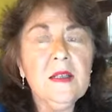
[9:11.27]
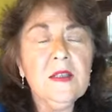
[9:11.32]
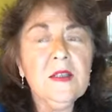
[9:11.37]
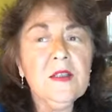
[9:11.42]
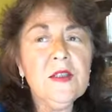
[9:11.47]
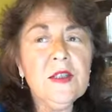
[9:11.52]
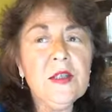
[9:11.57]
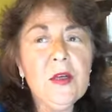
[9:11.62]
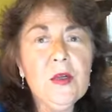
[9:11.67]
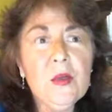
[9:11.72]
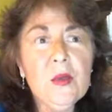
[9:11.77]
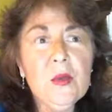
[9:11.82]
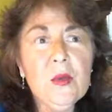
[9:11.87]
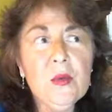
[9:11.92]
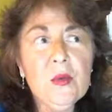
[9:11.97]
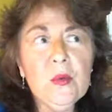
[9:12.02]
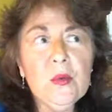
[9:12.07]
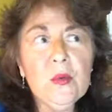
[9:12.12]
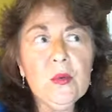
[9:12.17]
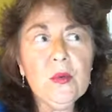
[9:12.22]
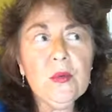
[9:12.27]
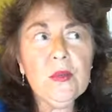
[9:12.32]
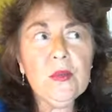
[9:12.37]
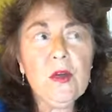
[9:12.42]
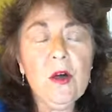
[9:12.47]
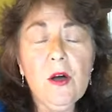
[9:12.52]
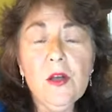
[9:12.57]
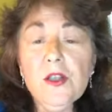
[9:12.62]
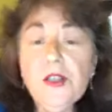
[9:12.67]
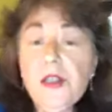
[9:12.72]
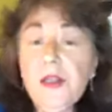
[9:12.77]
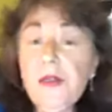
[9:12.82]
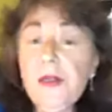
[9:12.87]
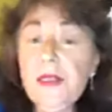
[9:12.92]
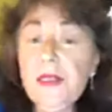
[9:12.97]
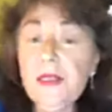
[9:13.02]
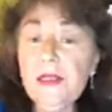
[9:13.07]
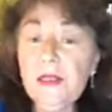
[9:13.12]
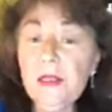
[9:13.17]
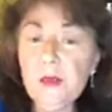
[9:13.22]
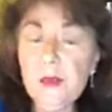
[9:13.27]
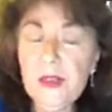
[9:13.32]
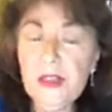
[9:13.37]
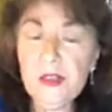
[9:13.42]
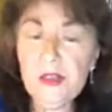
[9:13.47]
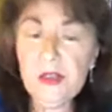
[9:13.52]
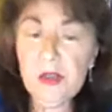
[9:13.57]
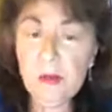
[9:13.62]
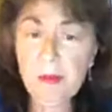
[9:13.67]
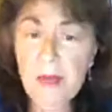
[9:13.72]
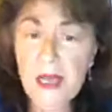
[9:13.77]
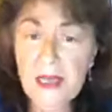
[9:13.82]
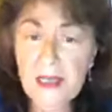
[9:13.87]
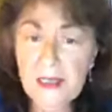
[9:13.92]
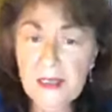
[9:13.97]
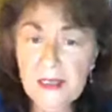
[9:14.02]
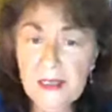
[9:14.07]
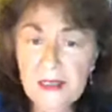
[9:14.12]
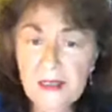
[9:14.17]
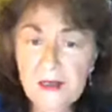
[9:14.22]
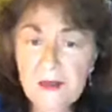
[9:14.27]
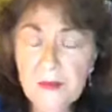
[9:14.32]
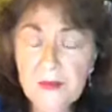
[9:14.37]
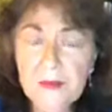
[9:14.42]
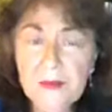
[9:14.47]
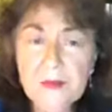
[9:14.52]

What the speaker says: So also in spiritual medicine,